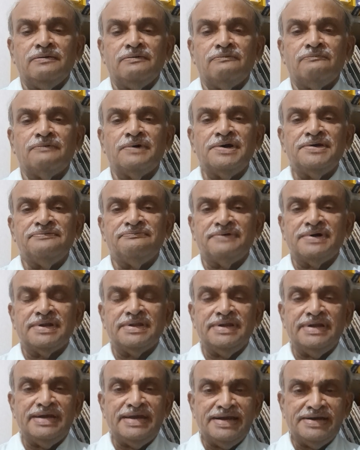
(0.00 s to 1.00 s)
watch for
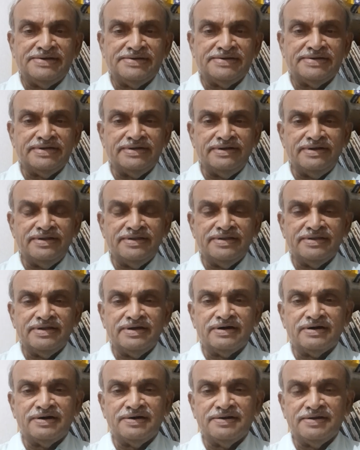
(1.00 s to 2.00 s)
the next
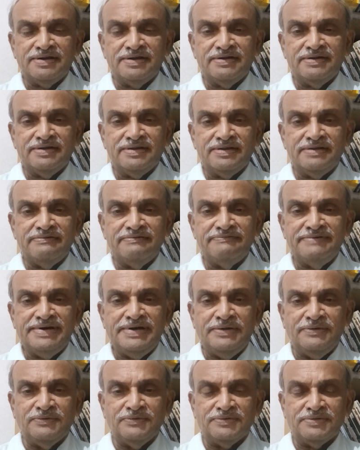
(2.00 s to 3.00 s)

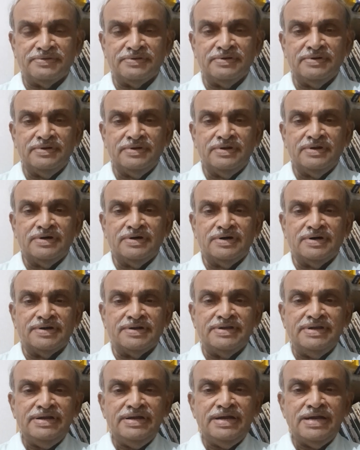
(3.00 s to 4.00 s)
videos or
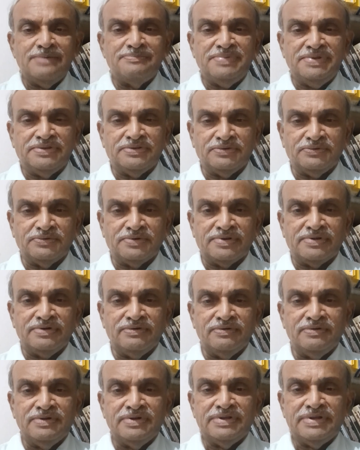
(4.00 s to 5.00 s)
the episodes.
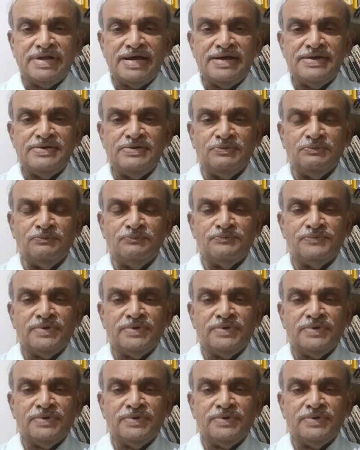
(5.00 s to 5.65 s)
Thank you.